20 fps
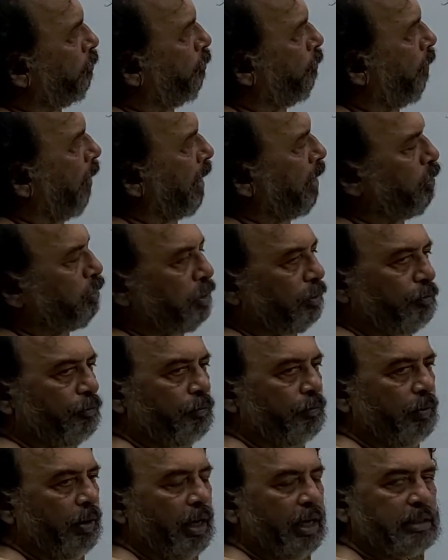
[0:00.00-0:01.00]
Values
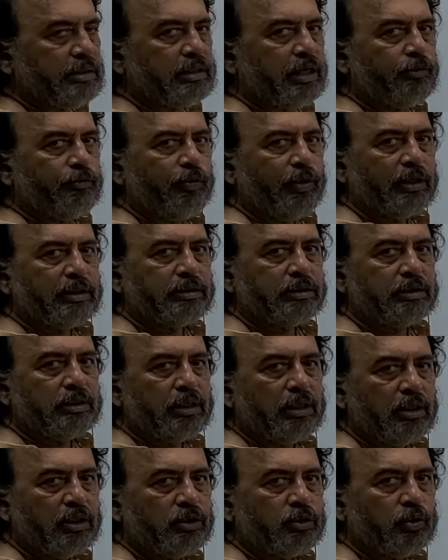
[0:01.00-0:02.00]
of x are fixed,
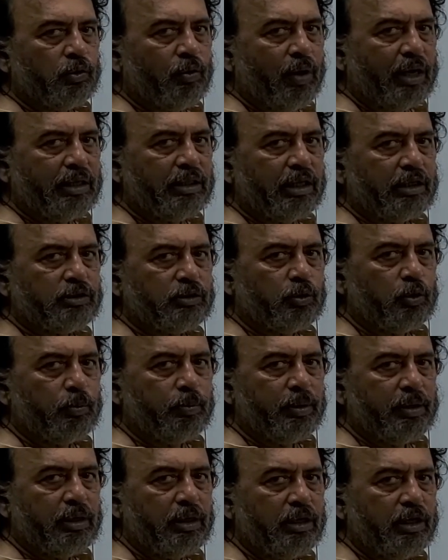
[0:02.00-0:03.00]
so why there
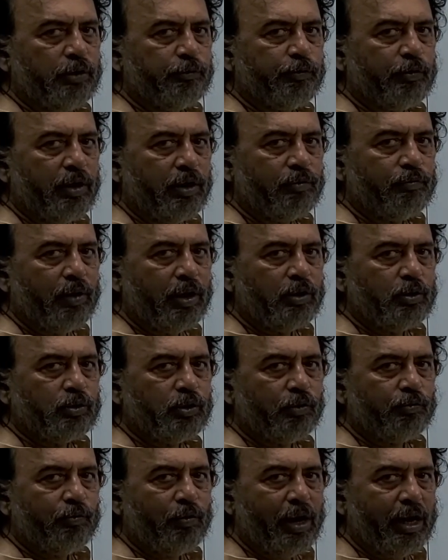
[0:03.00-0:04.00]
should be different
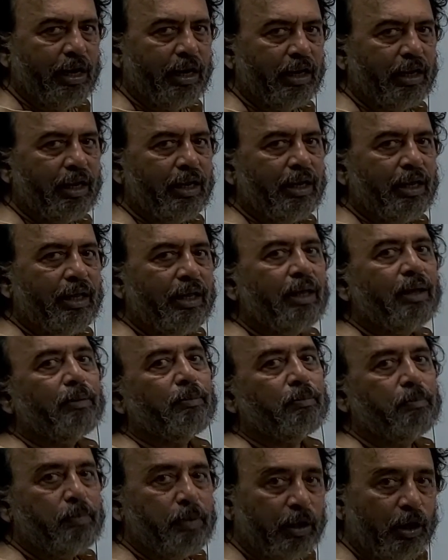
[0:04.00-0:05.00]
values of y?
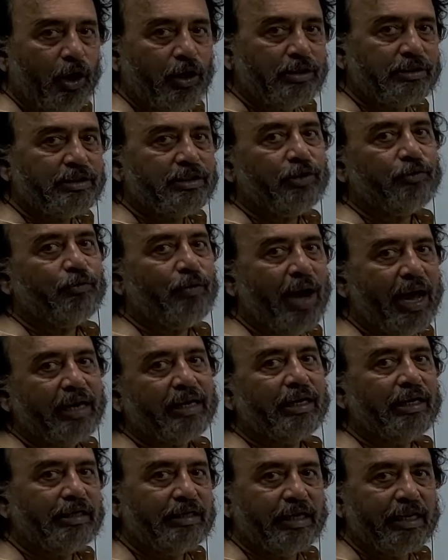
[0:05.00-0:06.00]
Because the
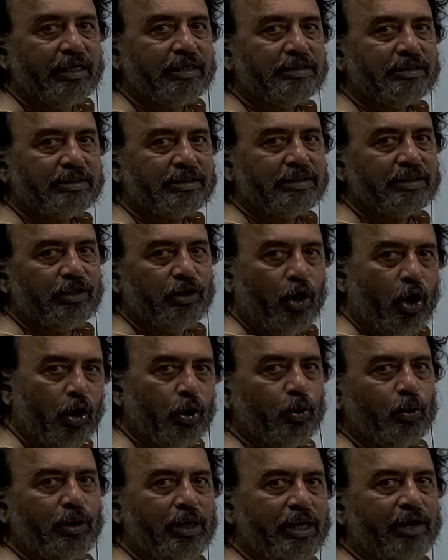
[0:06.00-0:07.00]
y contains not
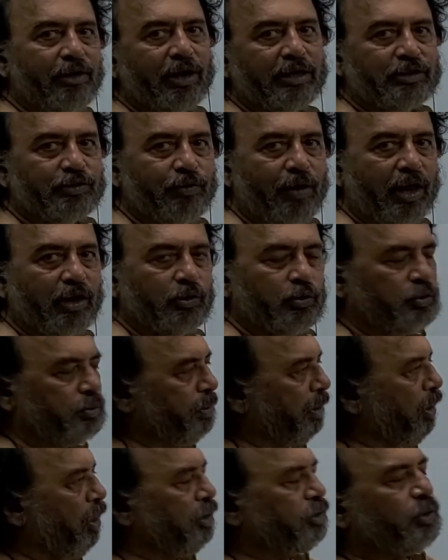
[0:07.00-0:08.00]
only x values
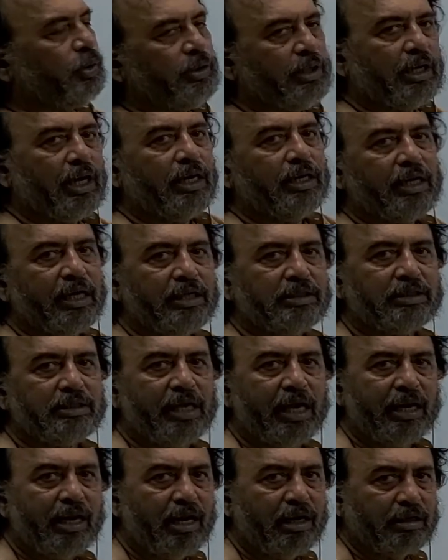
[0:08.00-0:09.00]
but also it contains
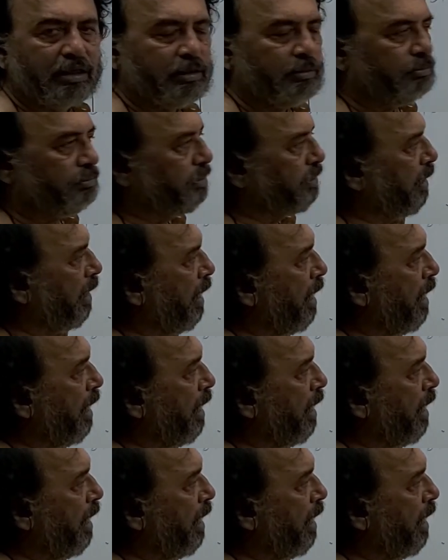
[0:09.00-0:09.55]
the error terms.